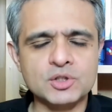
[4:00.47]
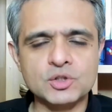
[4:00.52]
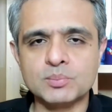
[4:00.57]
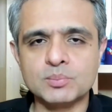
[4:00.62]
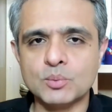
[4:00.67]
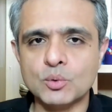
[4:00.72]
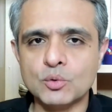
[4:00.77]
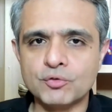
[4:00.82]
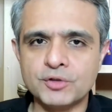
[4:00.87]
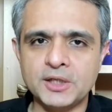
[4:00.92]

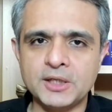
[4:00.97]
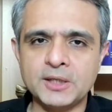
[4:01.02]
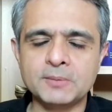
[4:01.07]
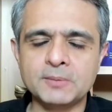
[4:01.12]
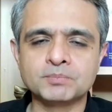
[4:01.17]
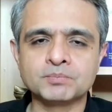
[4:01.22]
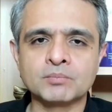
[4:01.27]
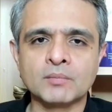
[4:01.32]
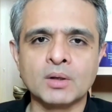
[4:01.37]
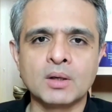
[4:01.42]
movie.
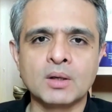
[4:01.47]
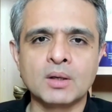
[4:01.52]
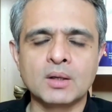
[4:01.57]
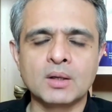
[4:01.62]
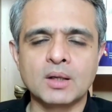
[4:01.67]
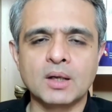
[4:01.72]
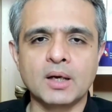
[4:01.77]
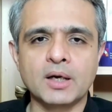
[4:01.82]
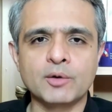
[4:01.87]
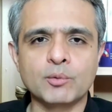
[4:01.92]

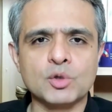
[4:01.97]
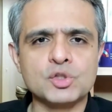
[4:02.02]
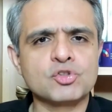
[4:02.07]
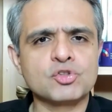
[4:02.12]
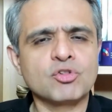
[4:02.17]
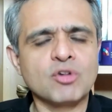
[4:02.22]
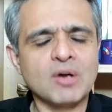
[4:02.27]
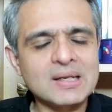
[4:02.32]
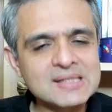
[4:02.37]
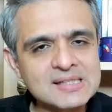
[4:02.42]
It was
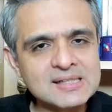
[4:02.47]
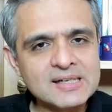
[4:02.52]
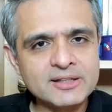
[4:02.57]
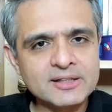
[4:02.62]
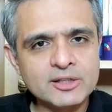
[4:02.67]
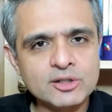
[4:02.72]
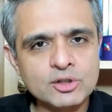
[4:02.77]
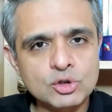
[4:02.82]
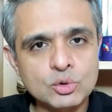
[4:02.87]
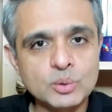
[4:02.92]

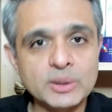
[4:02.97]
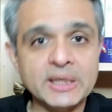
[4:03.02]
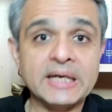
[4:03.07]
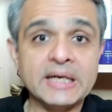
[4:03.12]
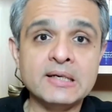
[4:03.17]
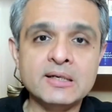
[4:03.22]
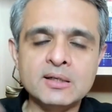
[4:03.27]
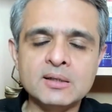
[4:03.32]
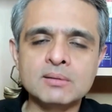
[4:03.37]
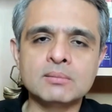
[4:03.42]
translated to
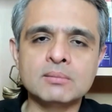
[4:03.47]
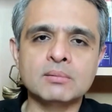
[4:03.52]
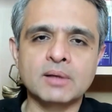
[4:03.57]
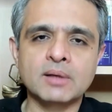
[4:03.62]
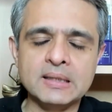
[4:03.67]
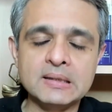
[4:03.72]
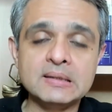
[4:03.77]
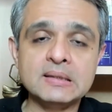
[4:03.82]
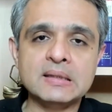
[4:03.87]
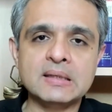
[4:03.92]
Indian
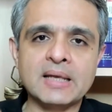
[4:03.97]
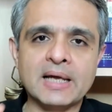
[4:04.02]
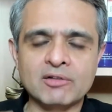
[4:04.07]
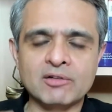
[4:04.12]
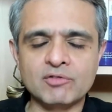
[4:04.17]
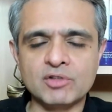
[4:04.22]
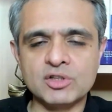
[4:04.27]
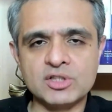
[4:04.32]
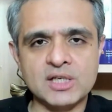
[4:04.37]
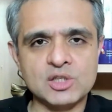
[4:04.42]
Hindi
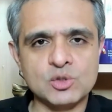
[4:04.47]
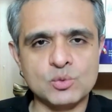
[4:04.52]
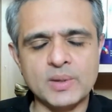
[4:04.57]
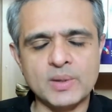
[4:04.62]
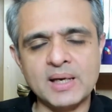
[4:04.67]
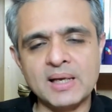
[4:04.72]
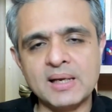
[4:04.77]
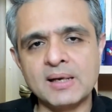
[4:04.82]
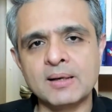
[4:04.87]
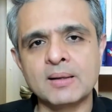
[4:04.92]
language as
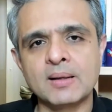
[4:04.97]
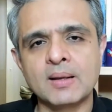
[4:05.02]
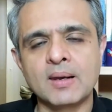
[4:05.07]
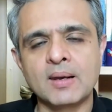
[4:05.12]
well.